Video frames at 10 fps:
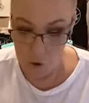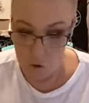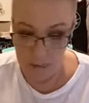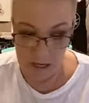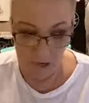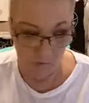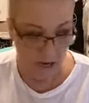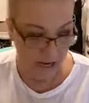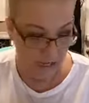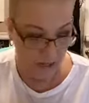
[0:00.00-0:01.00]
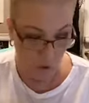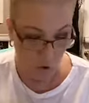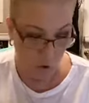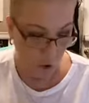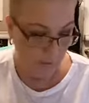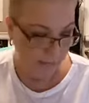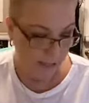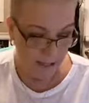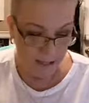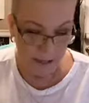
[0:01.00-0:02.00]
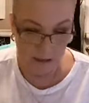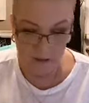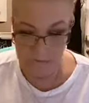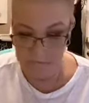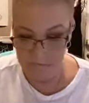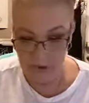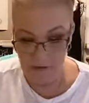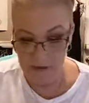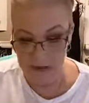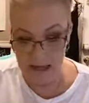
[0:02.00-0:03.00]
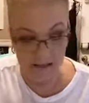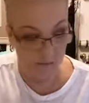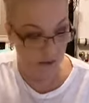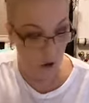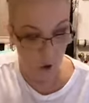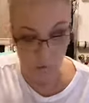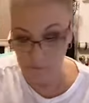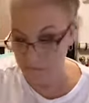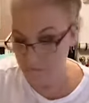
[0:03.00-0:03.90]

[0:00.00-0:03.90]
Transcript: home in a rainstorm. So I was glad to be home.